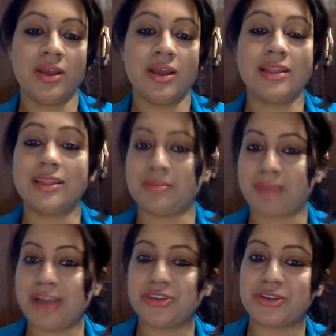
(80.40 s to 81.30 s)
then
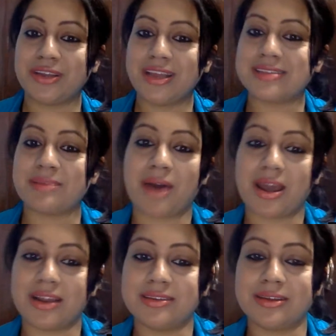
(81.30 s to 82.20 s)
my journey as a
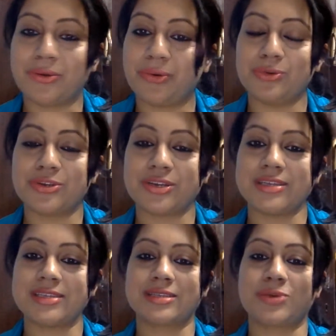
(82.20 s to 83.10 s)
parenting coach
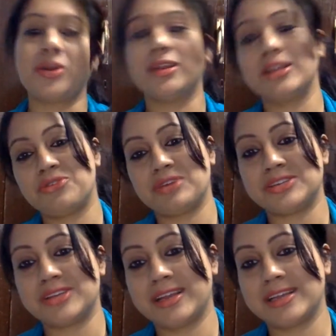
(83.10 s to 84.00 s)
is quite
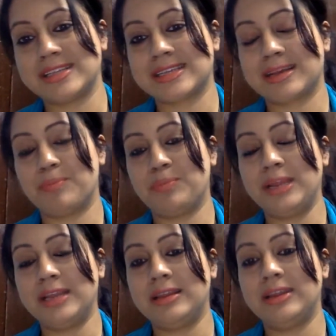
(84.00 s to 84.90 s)
interesting. It is
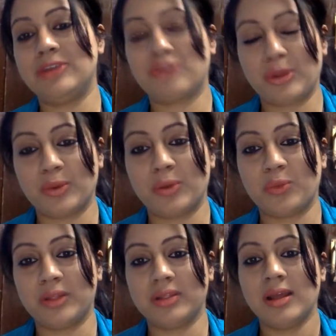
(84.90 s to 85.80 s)
completely driven
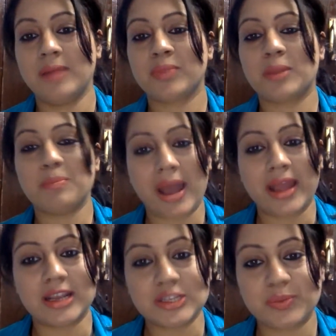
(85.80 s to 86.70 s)
with my
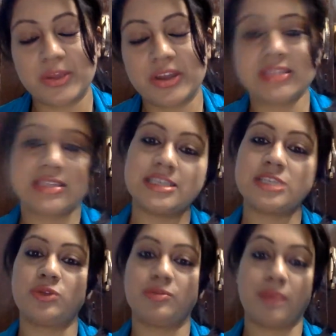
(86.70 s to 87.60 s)

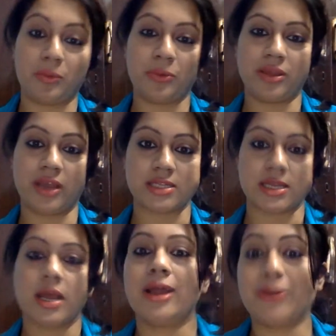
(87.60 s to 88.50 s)
experiences with my own
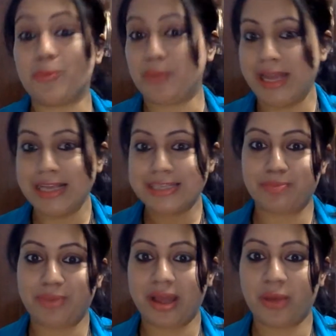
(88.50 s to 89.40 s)
kids. Now,
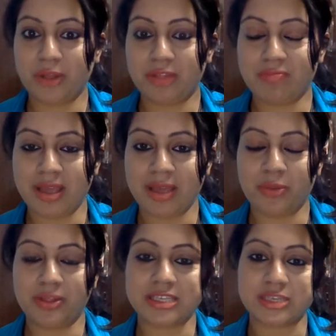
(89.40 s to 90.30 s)
please bear with me
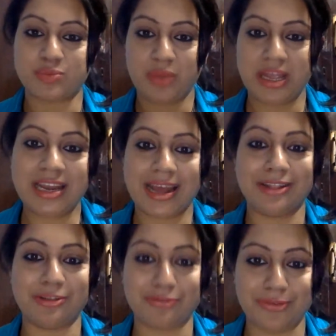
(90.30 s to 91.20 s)
with the speed
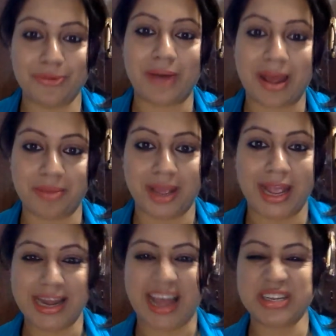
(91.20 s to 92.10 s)
and the flow I am
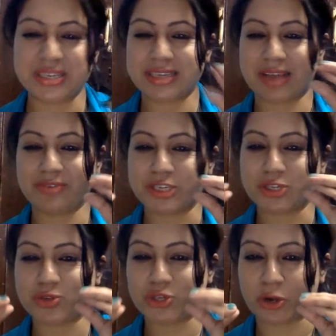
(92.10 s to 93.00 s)
in. I just have a
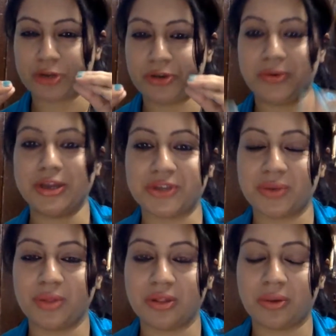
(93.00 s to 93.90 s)
short
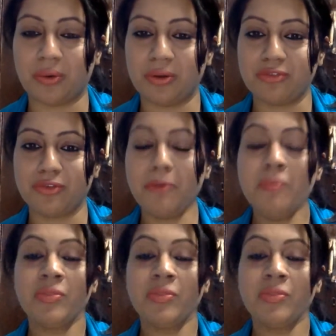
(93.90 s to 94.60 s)
duration with all of you,